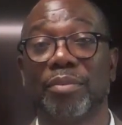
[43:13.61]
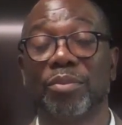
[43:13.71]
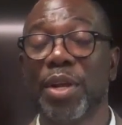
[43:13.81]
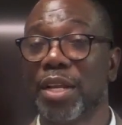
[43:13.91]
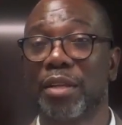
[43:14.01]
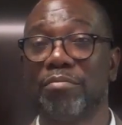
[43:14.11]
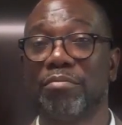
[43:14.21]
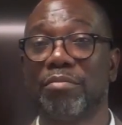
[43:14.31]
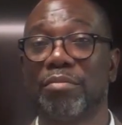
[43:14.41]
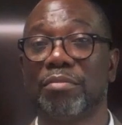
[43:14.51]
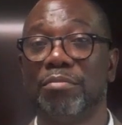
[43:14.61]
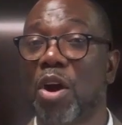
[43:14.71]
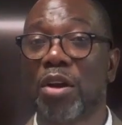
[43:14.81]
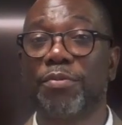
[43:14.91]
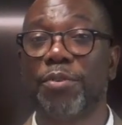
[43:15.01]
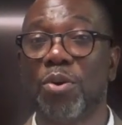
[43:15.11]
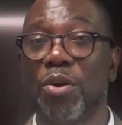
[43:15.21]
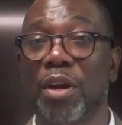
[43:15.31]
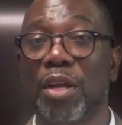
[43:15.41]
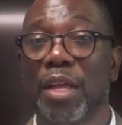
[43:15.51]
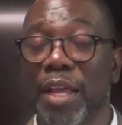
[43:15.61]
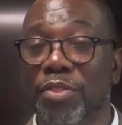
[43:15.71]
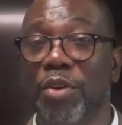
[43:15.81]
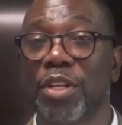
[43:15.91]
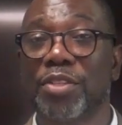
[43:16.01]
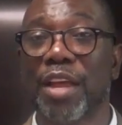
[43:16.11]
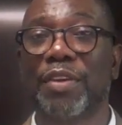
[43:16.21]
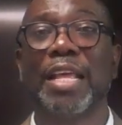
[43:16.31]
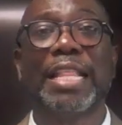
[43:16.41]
Read it. Mark 4 and 37.